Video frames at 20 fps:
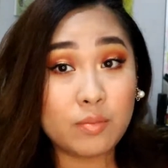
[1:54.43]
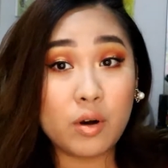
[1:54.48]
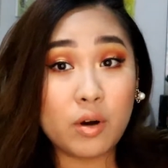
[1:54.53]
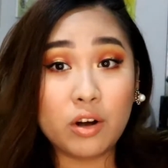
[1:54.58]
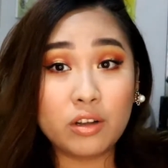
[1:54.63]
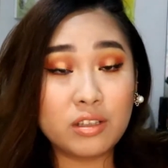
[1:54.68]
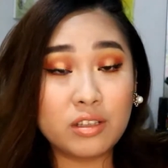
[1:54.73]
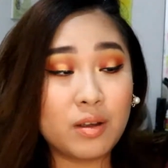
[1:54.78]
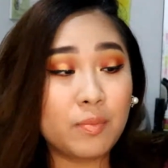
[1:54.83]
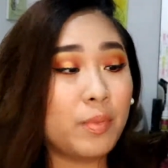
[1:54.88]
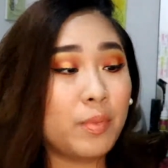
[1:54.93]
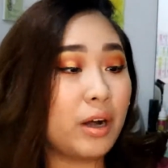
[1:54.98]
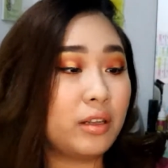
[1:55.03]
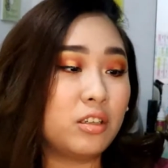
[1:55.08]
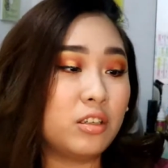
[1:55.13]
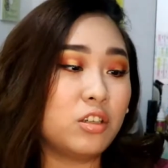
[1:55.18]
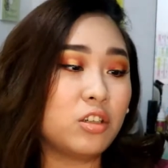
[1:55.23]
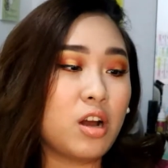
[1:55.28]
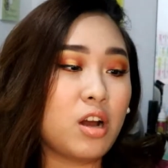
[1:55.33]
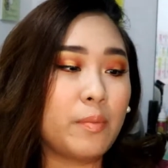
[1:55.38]
On the Body
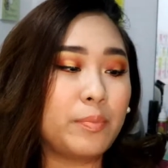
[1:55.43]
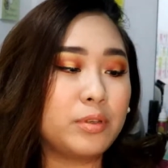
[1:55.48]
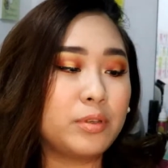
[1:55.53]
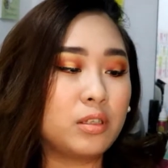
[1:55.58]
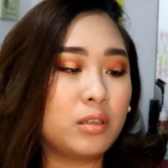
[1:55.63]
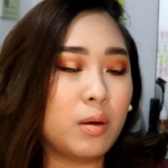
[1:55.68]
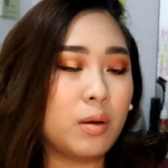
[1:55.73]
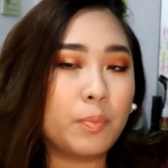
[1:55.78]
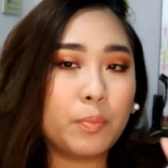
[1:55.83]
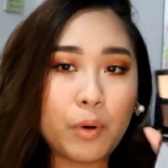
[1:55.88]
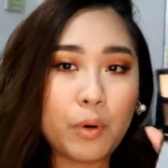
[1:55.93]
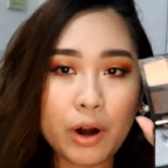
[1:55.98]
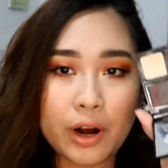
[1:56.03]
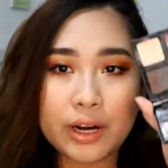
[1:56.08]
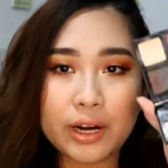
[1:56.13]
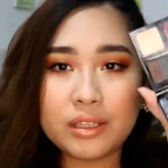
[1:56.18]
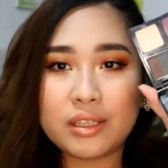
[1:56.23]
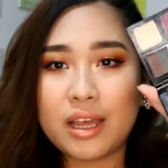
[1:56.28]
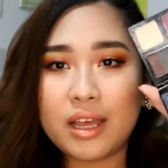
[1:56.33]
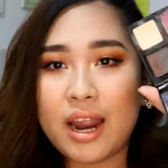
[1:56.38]
Shop's
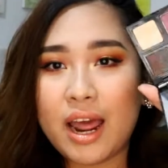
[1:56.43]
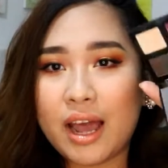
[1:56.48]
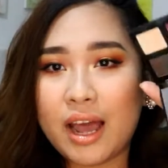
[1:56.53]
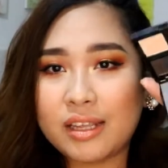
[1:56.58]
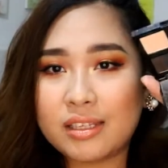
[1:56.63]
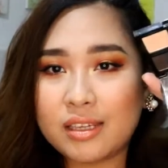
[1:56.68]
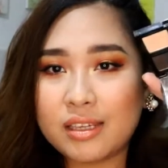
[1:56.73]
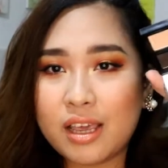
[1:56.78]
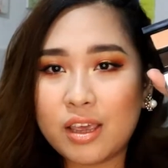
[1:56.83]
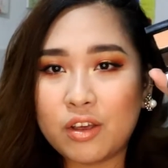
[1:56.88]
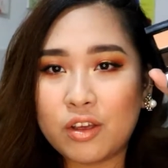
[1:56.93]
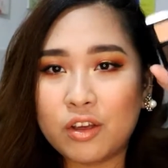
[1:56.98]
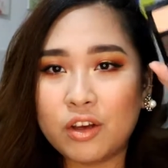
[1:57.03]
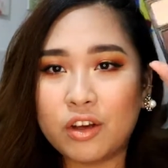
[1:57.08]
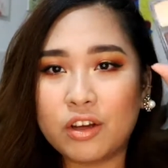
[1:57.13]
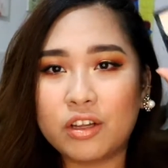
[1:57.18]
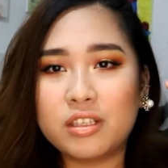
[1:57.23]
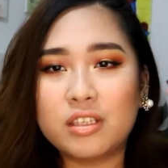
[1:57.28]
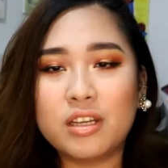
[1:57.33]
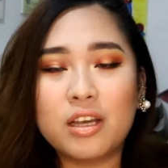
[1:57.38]
part, it has a
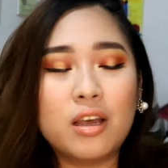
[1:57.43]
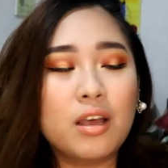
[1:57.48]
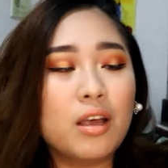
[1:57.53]
good